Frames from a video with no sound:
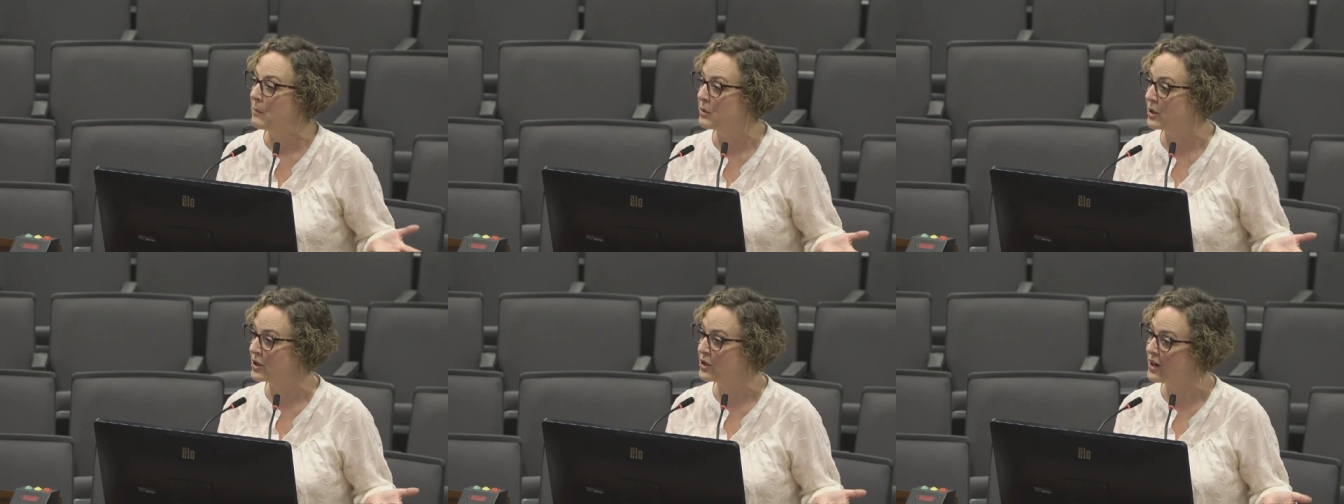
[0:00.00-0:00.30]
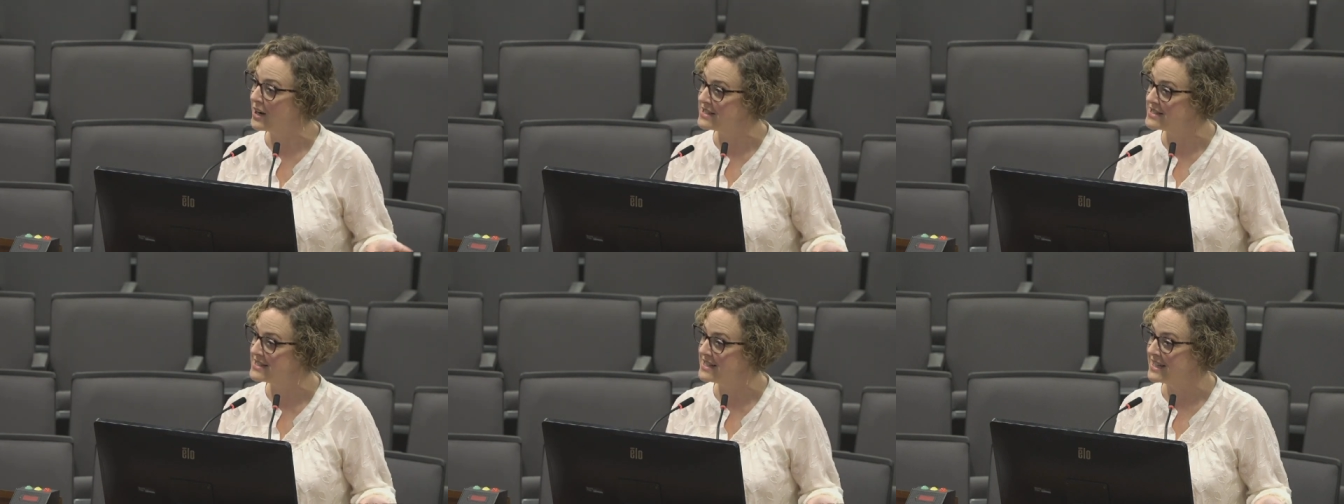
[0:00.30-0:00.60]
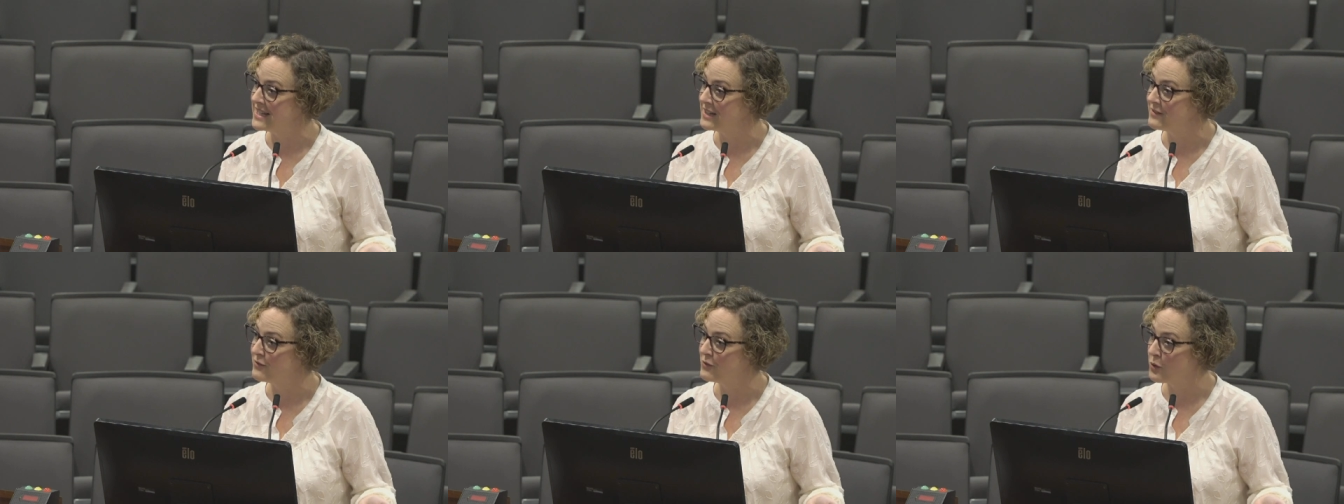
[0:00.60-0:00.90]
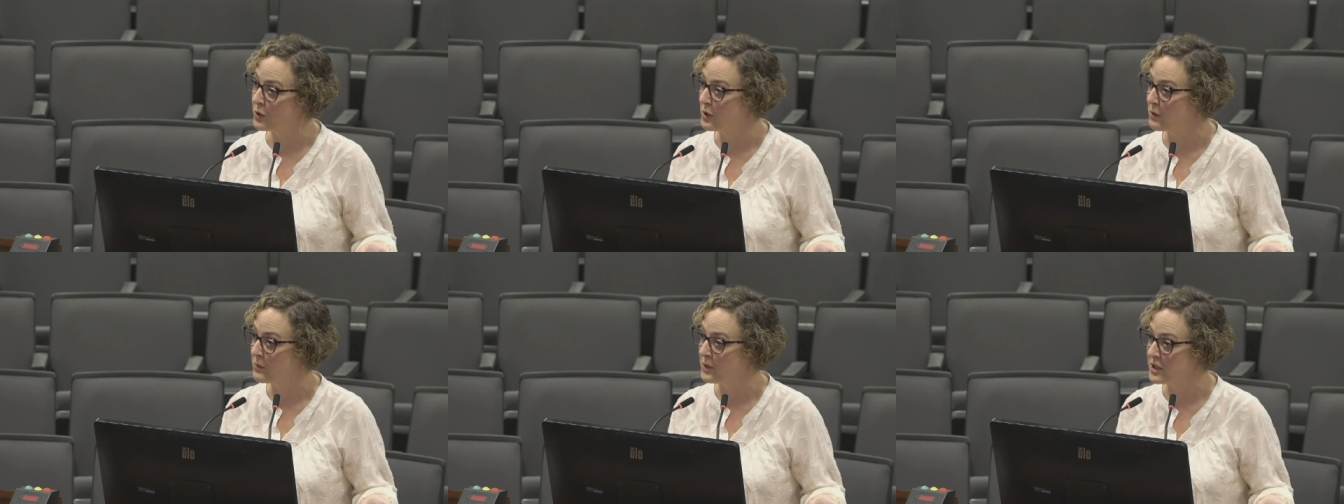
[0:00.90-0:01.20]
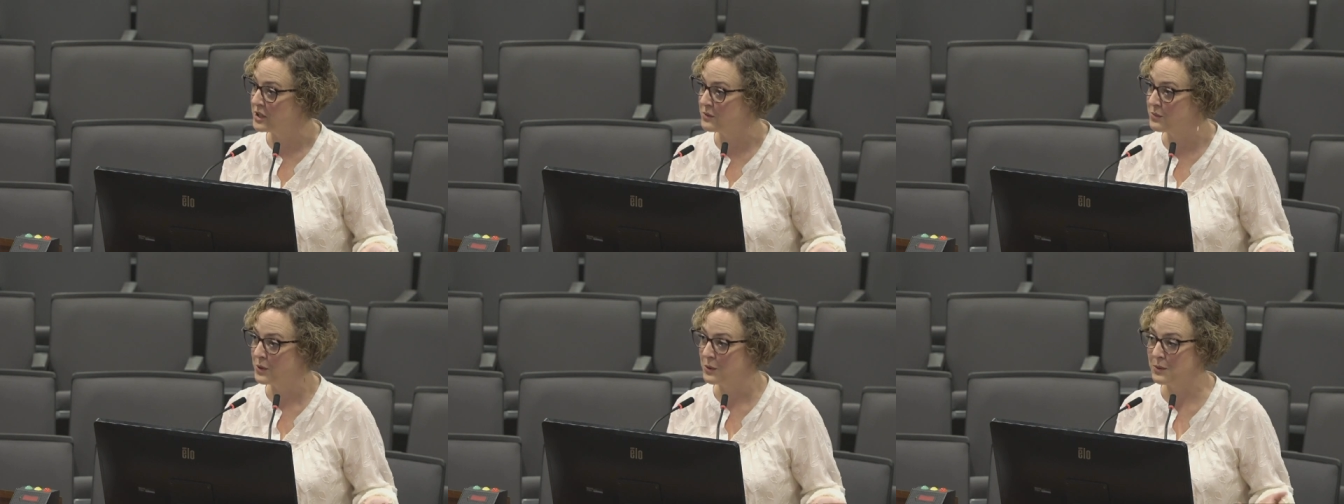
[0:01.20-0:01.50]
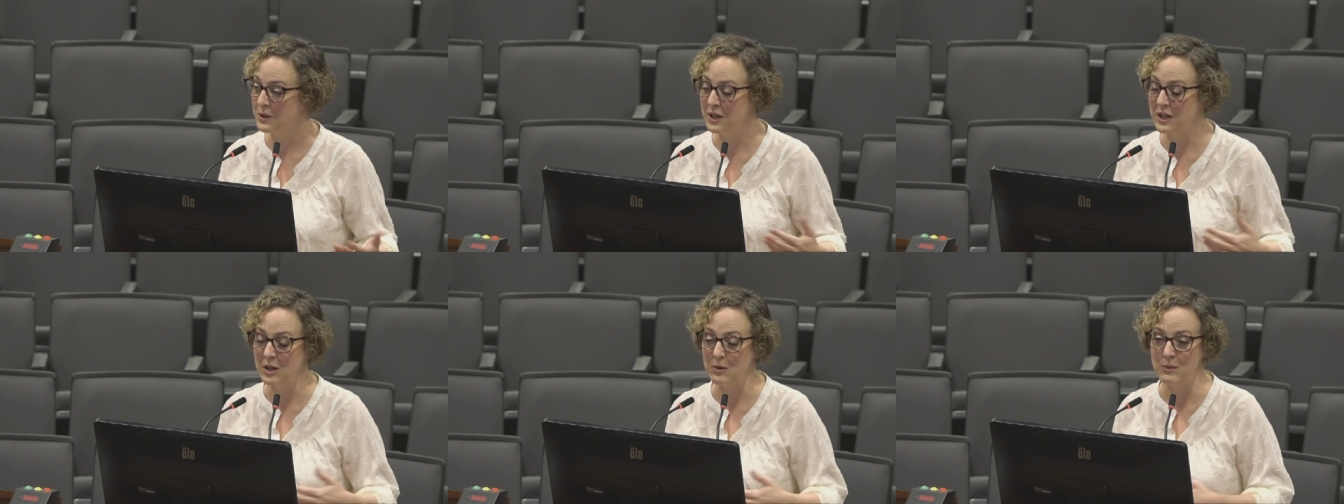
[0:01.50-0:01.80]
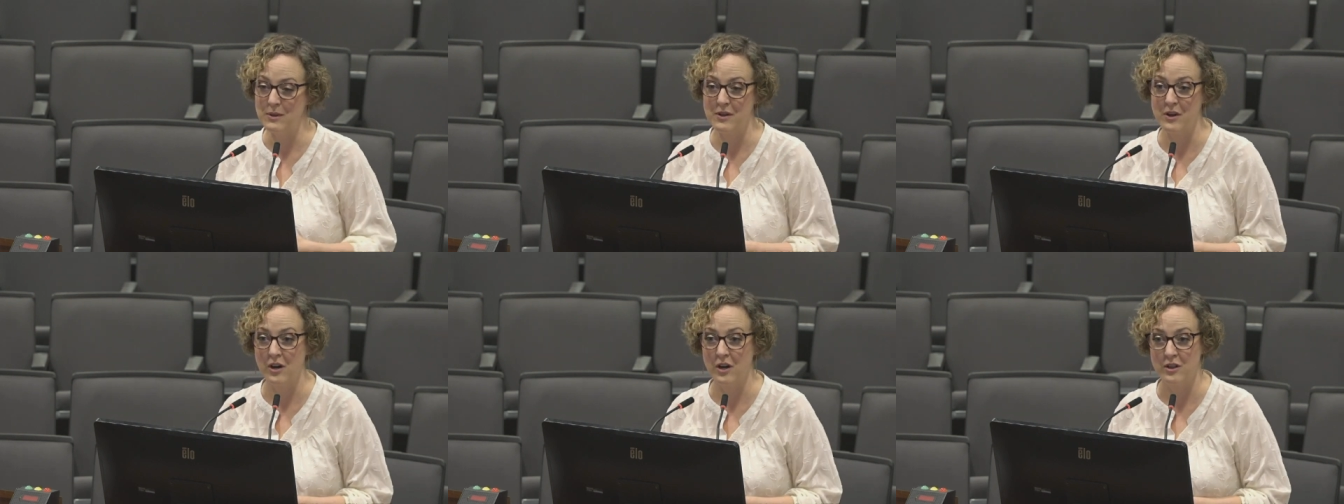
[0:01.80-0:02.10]
progressing forward. We're
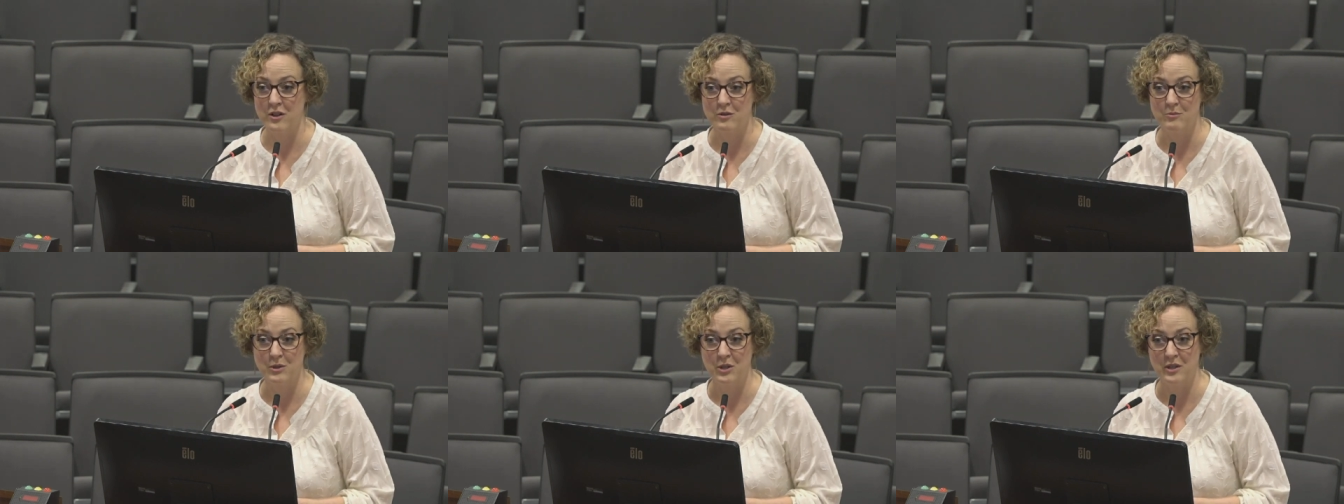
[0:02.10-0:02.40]
working with our other